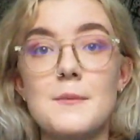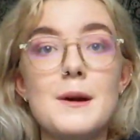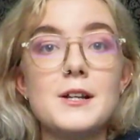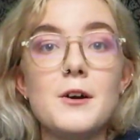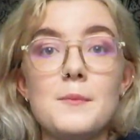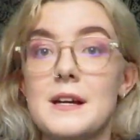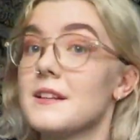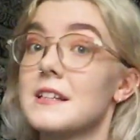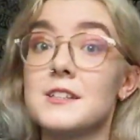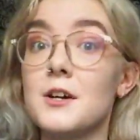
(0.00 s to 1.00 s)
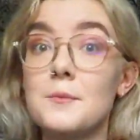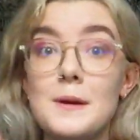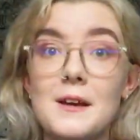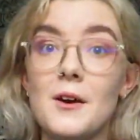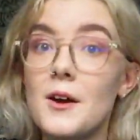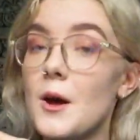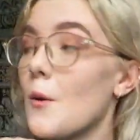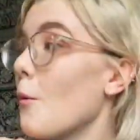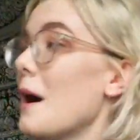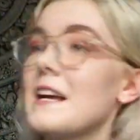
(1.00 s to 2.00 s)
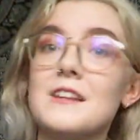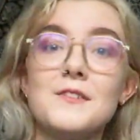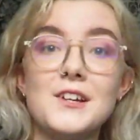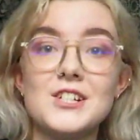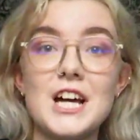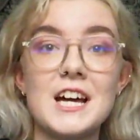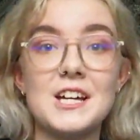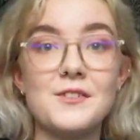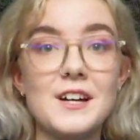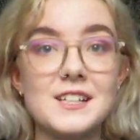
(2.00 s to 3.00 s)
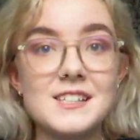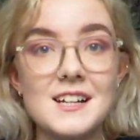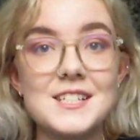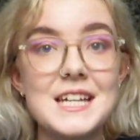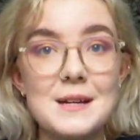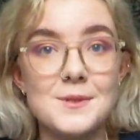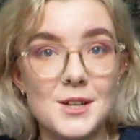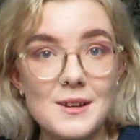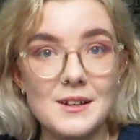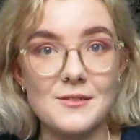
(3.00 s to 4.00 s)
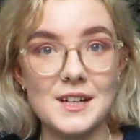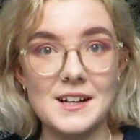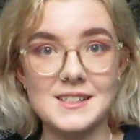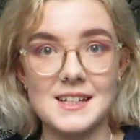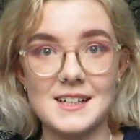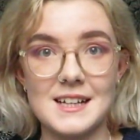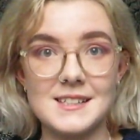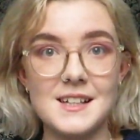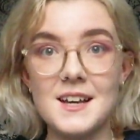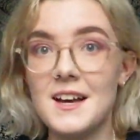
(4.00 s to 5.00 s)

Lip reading: May not be. This could be way in the future if I decide to keep doing videos like this.